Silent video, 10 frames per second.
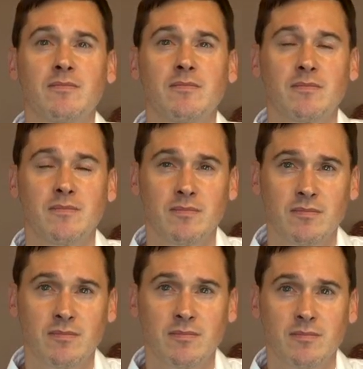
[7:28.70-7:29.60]

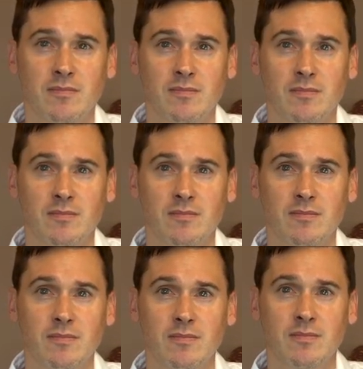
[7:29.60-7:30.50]

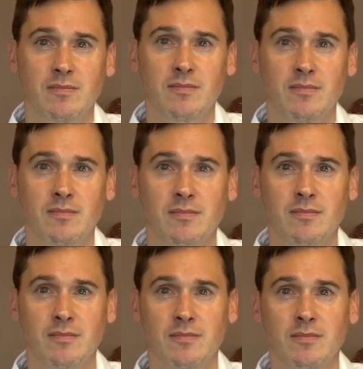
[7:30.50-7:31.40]

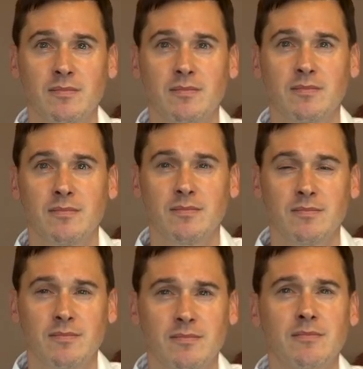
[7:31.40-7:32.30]

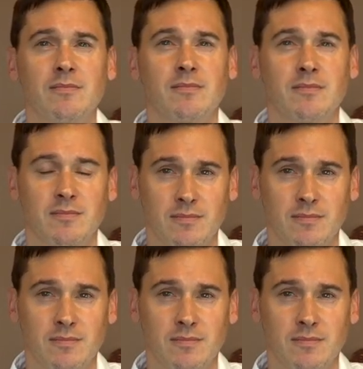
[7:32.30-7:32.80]
The person shown says nothing.